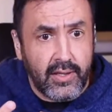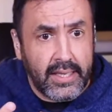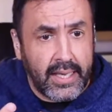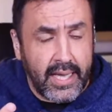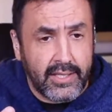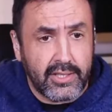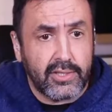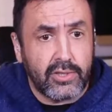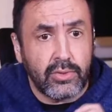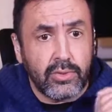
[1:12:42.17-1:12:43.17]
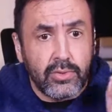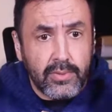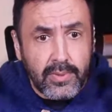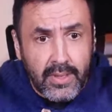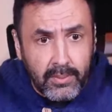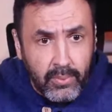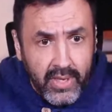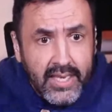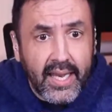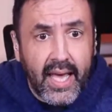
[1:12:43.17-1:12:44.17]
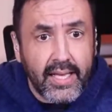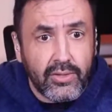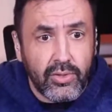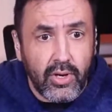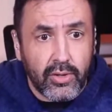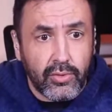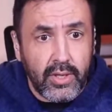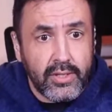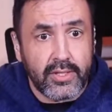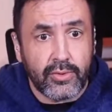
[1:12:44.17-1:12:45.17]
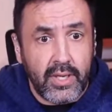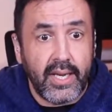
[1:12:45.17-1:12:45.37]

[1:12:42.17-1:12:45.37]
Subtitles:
lights: to bring light to your green screen,